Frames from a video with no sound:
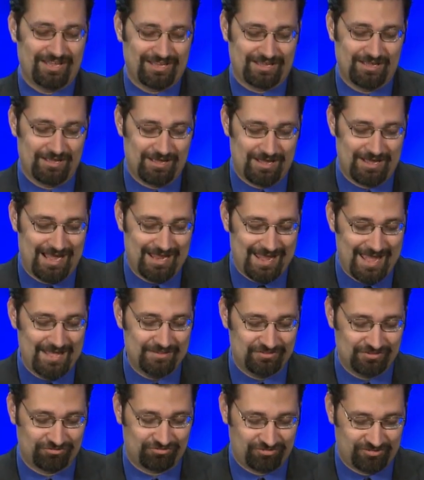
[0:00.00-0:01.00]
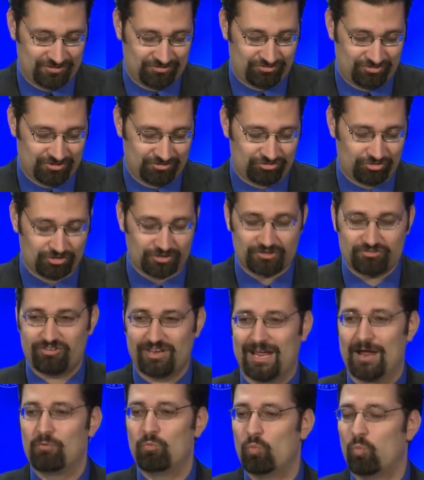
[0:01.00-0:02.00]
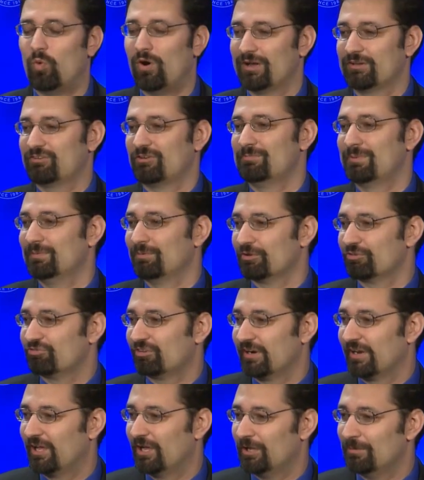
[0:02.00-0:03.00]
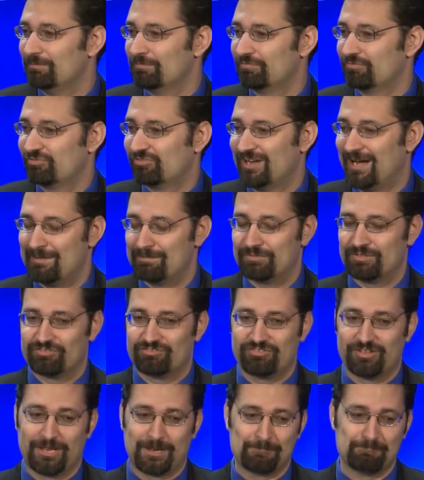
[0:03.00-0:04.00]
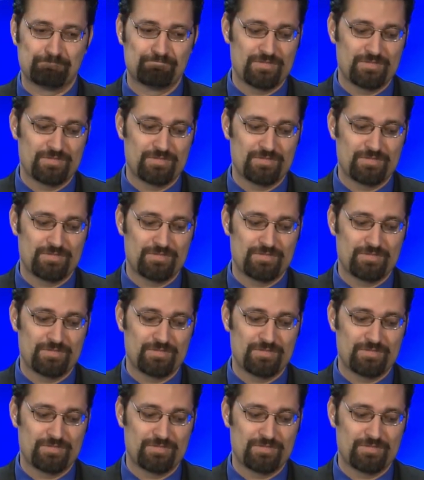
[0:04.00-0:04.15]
Like, I had this urge, like, I want to be able to try to help stop this thing.